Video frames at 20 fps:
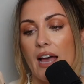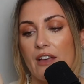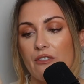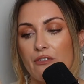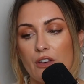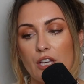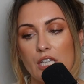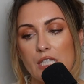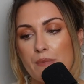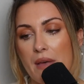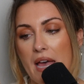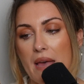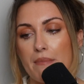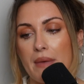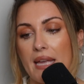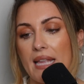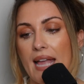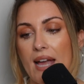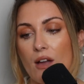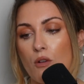I first met
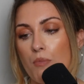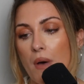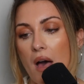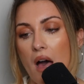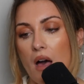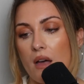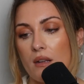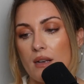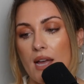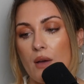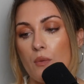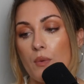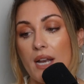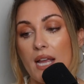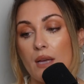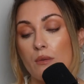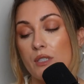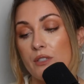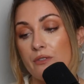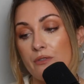my now partner when
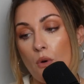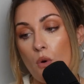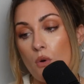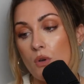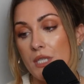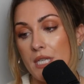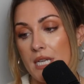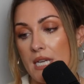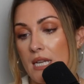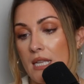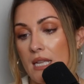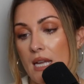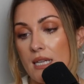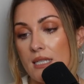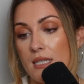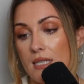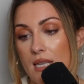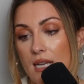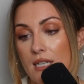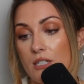I was 14
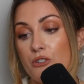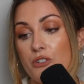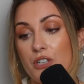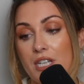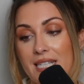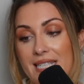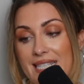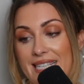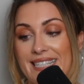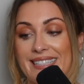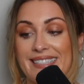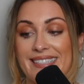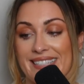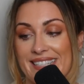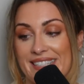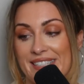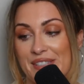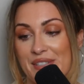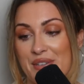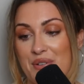at an under-18s
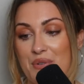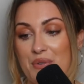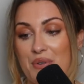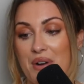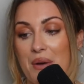disco,